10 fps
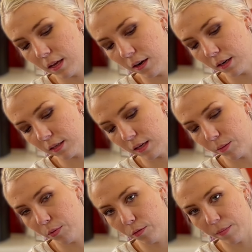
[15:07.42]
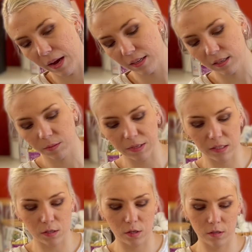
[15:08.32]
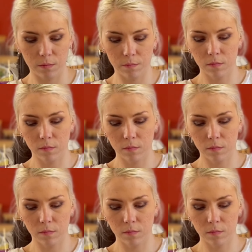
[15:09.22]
there is a poop bag dispenser.